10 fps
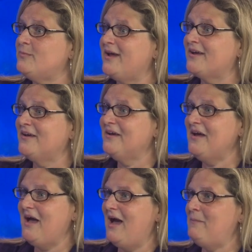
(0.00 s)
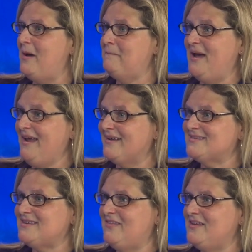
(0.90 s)
make? How about
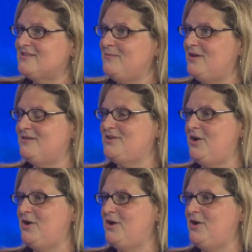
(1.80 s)
banks in these communities?